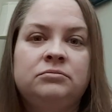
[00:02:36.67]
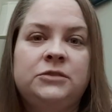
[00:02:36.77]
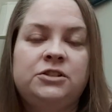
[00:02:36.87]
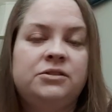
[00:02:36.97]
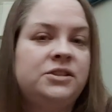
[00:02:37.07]

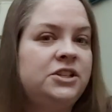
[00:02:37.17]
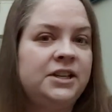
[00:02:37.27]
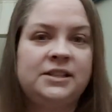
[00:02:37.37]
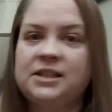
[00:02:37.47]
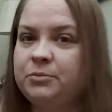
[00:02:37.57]
There's no such
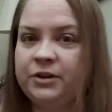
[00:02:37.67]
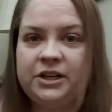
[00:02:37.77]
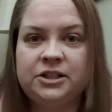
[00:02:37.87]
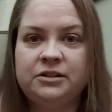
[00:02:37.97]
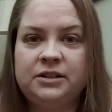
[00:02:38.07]
thing as
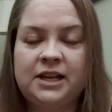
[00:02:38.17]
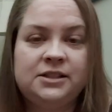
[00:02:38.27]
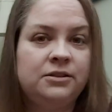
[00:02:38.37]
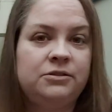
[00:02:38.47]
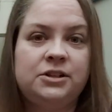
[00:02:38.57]
separation. That's
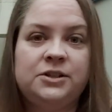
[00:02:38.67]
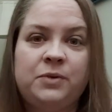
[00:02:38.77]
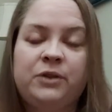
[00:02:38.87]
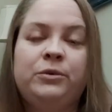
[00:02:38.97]
illusion as well.